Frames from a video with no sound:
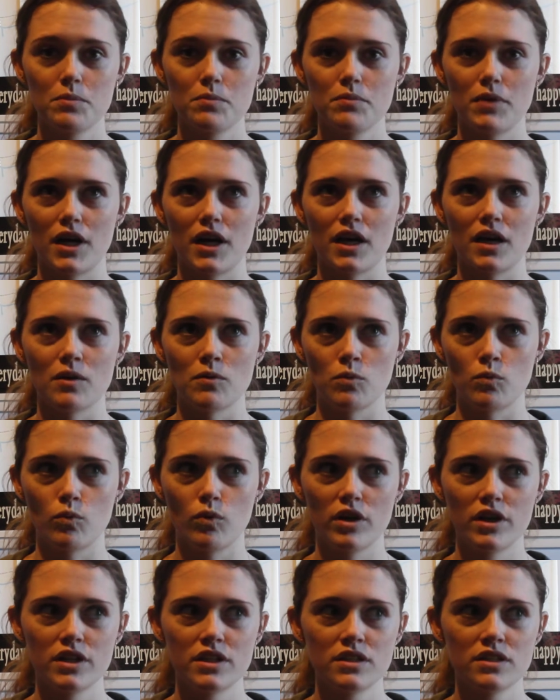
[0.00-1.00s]

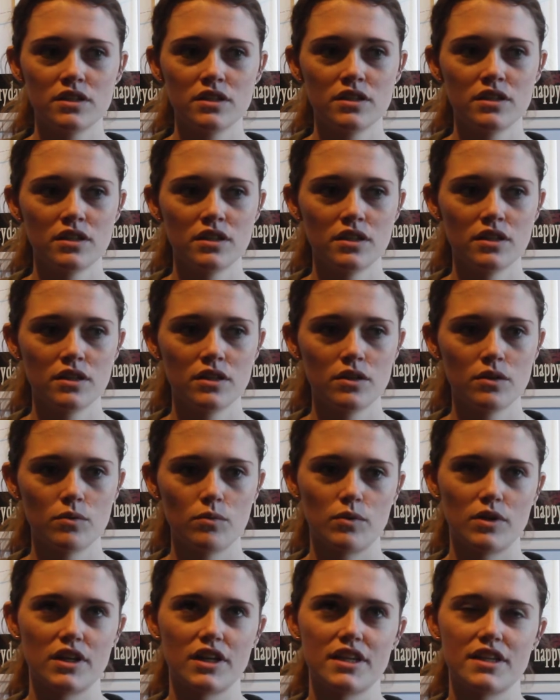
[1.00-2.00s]
One
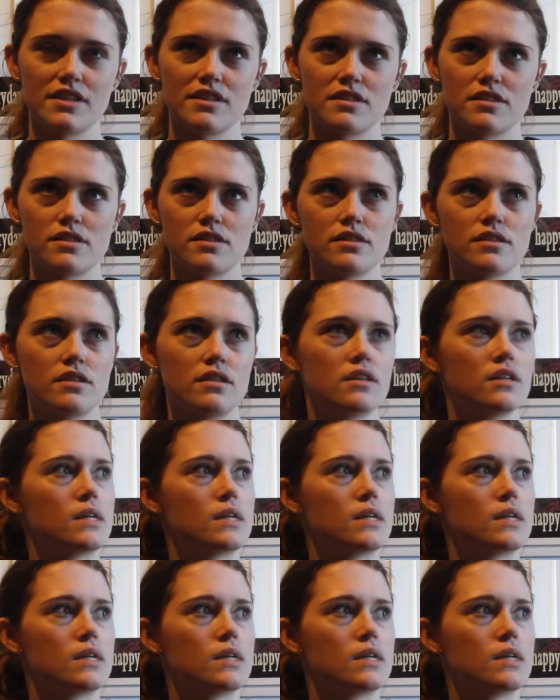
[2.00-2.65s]
was,